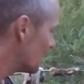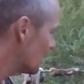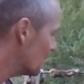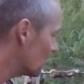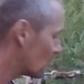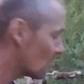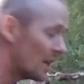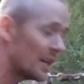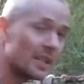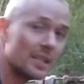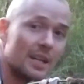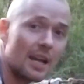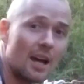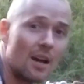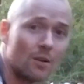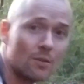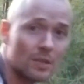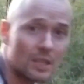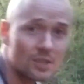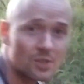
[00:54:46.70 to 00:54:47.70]
right now,
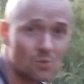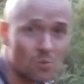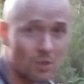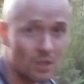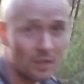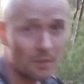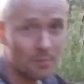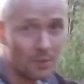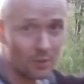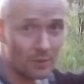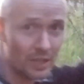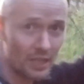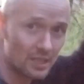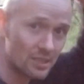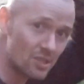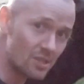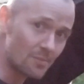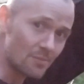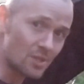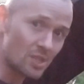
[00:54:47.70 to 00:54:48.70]
let's worry about getting
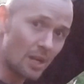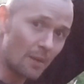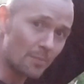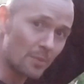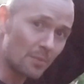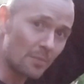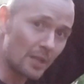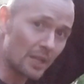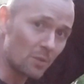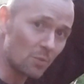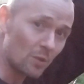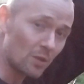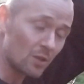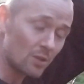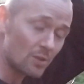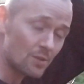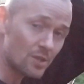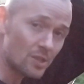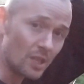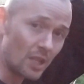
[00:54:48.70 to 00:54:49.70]
some supper made. We're
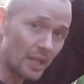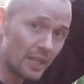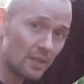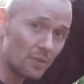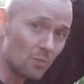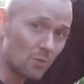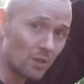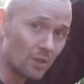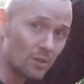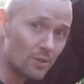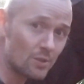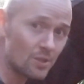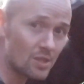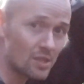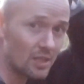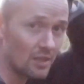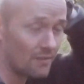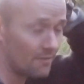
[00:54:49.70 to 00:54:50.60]
losing light and we're losing it